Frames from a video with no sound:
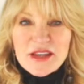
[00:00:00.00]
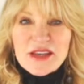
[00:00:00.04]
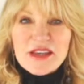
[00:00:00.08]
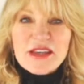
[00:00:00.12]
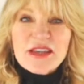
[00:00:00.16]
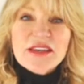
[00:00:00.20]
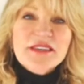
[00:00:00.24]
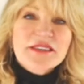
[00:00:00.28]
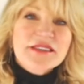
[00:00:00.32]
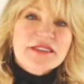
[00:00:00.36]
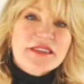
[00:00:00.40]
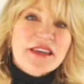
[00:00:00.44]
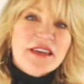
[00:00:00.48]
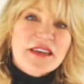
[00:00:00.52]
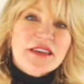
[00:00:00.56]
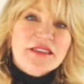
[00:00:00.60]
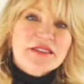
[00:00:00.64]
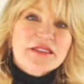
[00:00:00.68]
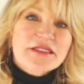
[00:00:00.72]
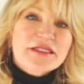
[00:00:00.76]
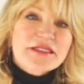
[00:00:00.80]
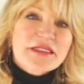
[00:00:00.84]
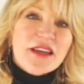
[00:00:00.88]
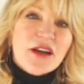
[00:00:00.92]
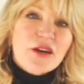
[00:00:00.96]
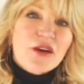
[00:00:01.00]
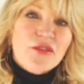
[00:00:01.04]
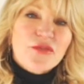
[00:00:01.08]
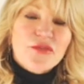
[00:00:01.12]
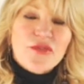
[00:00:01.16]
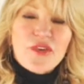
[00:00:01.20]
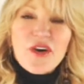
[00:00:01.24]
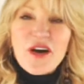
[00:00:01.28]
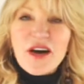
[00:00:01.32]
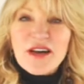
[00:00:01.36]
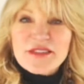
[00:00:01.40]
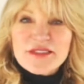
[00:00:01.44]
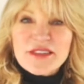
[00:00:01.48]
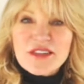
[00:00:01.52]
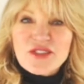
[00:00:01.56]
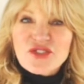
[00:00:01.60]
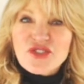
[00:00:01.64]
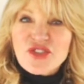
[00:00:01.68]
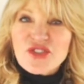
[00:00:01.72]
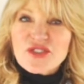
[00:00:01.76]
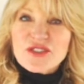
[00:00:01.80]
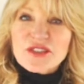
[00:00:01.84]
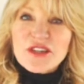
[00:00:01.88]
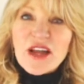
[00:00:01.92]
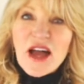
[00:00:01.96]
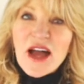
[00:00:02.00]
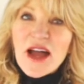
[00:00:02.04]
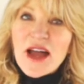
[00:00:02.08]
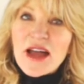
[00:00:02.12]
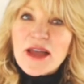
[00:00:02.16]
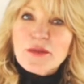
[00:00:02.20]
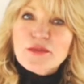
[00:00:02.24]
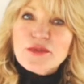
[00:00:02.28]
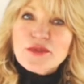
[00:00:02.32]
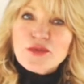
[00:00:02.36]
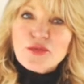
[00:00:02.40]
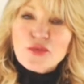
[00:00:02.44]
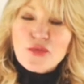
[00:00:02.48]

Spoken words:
He says serif font such as Times